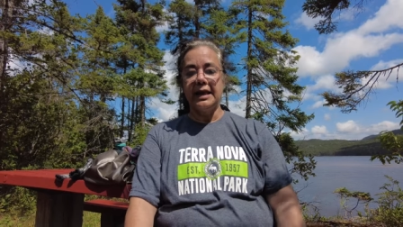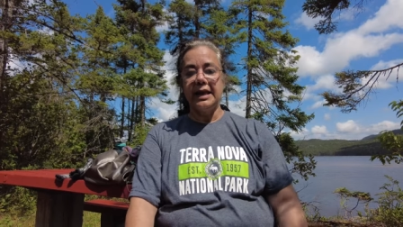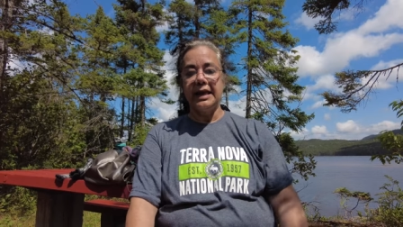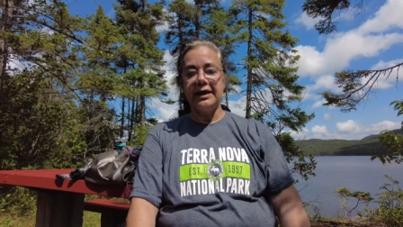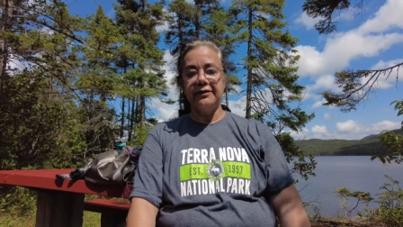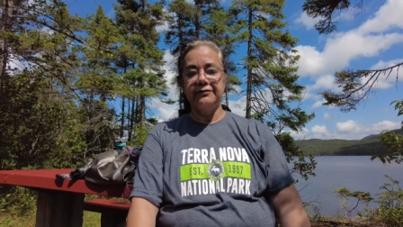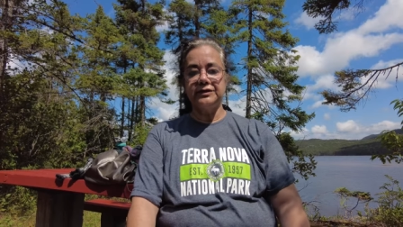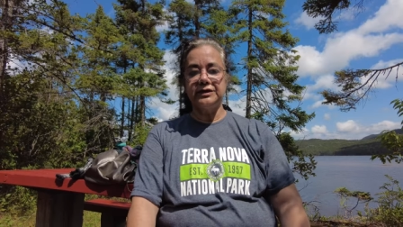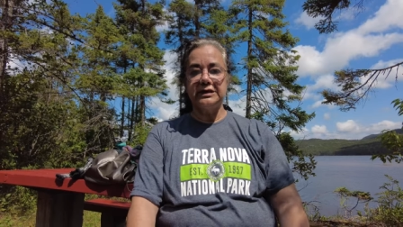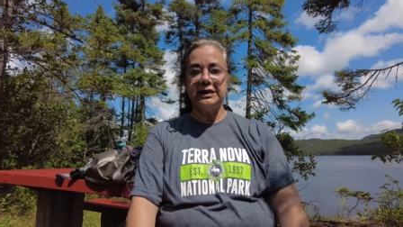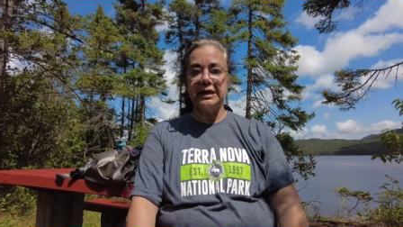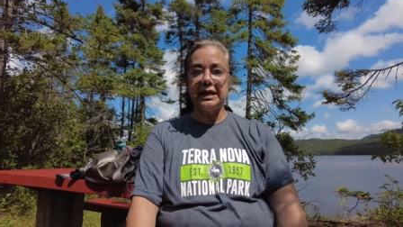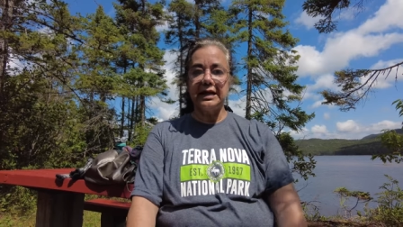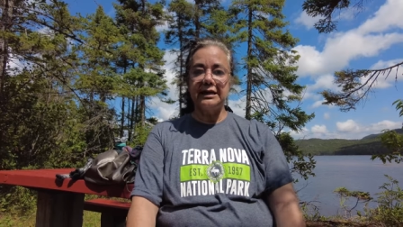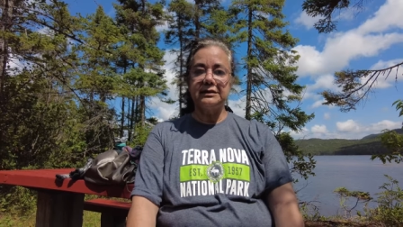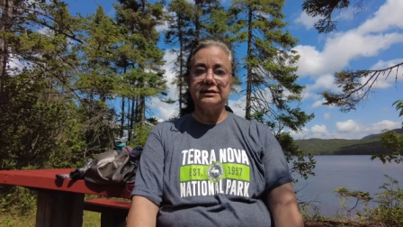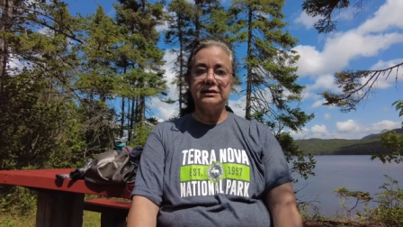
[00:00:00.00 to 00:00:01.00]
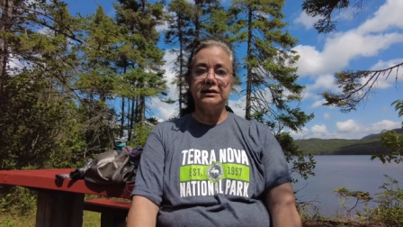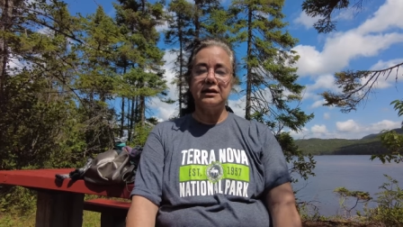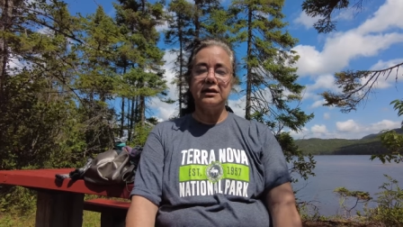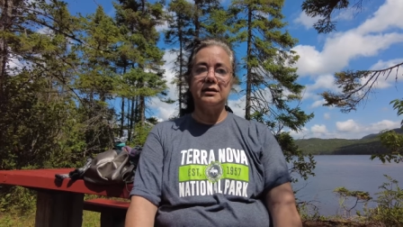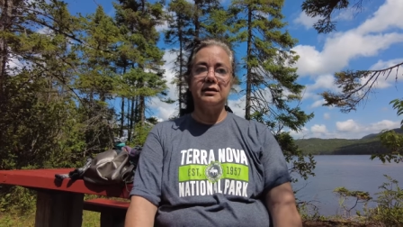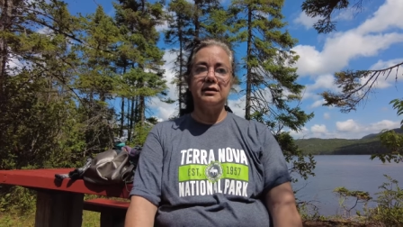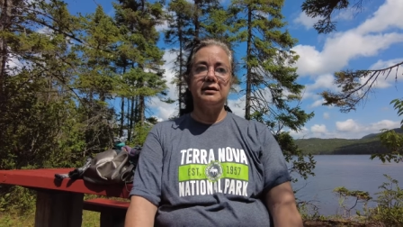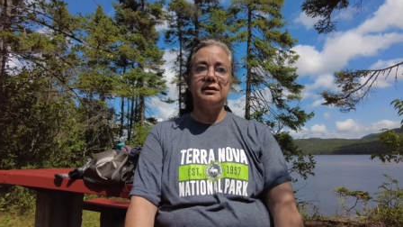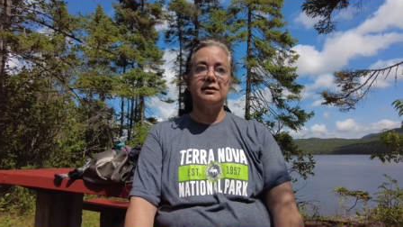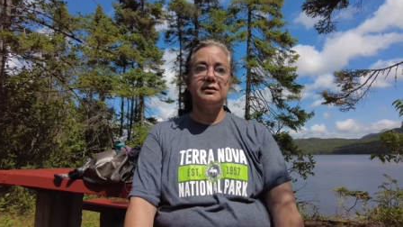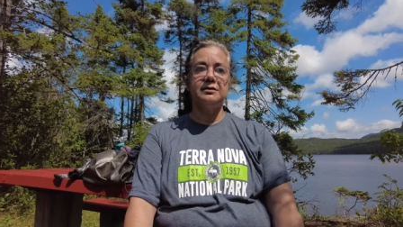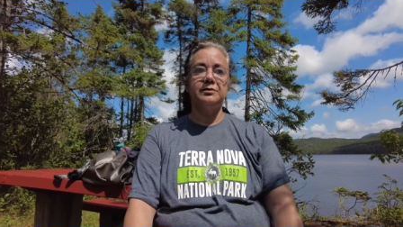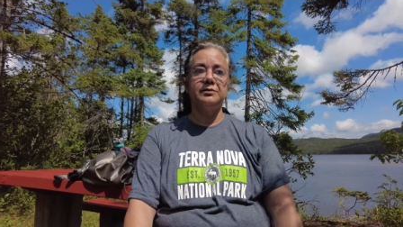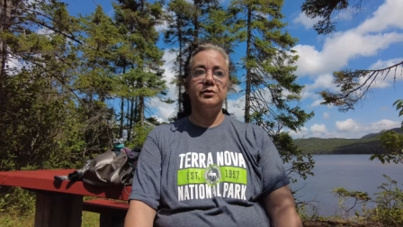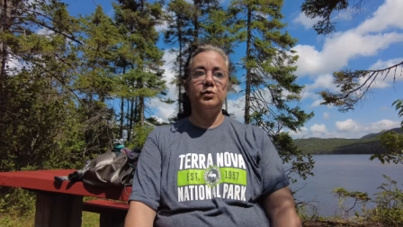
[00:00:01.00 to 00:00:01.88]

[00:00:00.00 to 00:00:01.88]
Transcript: after that um,